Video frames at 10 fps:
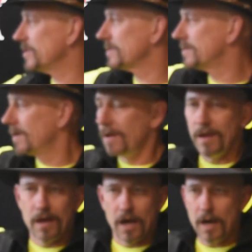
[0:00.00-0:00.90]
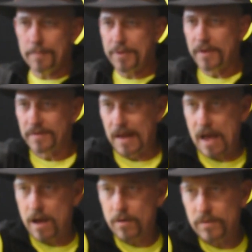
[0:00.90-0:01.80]
just up,
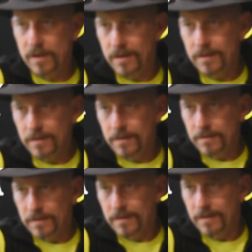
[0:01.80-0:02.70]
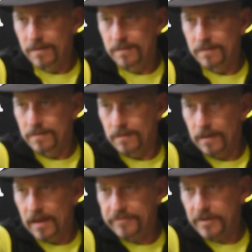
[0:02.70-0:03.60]
down,
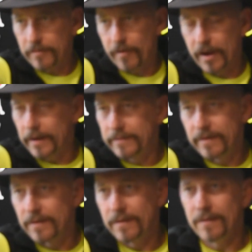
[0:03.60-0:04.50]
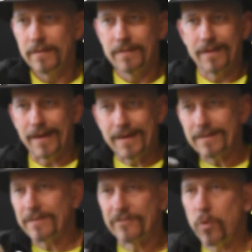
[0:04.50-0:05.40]
left and right, and
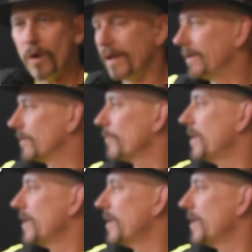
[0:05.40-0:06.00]
get the 20 in the